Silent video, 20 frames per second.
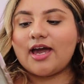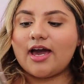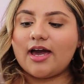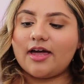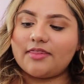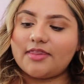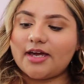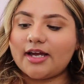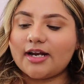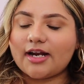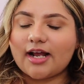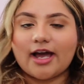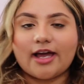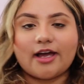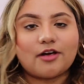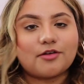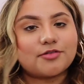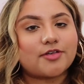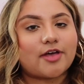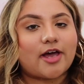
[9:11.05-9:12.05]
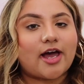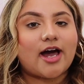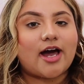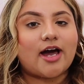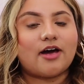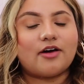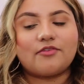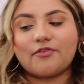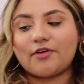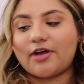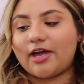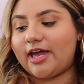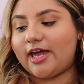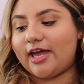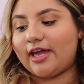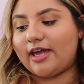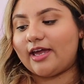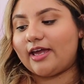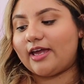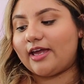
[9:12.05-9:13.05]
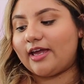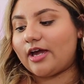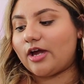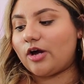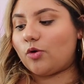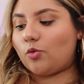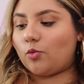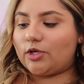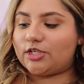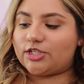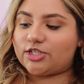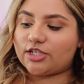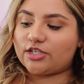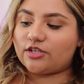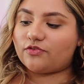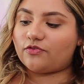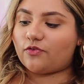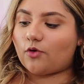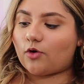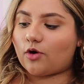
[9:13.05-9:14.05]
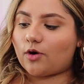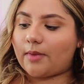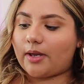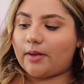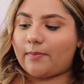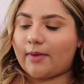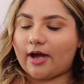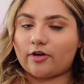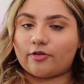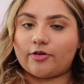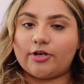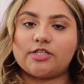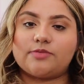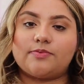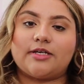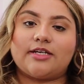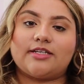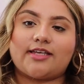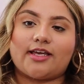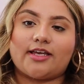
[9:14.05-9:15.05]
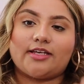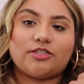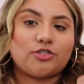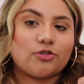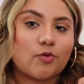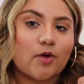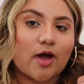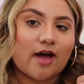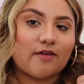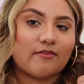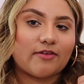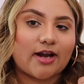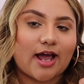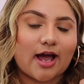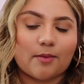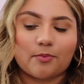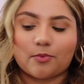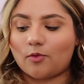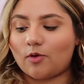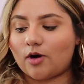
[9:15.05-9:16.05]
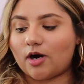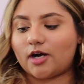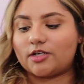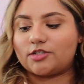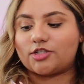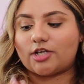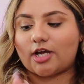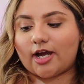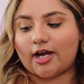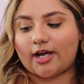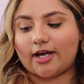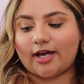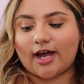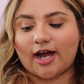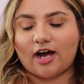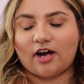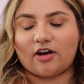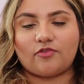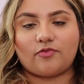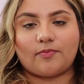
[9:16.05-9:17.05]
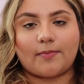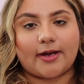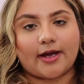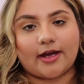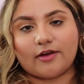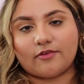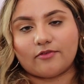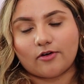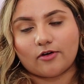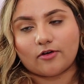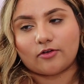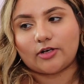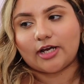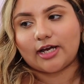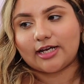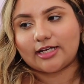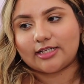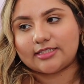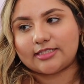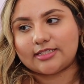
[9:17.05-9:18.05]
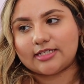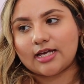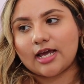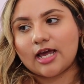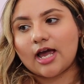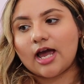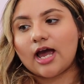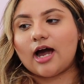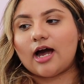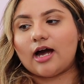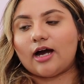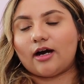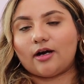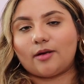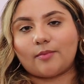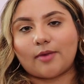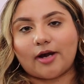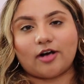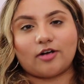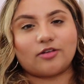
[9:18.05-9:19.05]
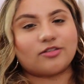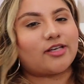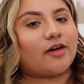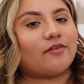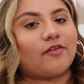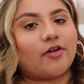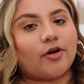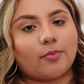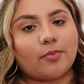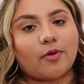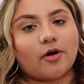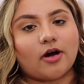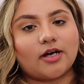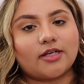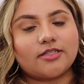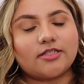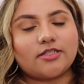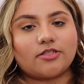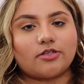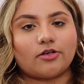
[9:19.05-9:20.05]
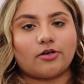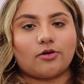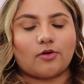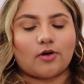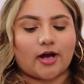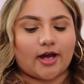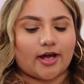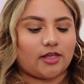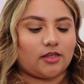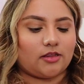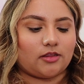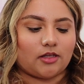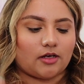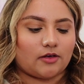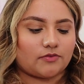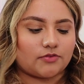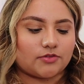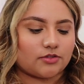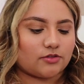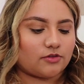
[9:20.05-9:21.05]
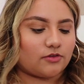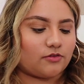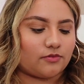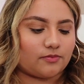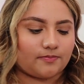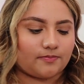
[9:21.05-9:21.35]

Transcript: And then I also have a widget for my batteries because I do have an Apple Watch, I have my iPhone, and I also have AirPods, so I love to,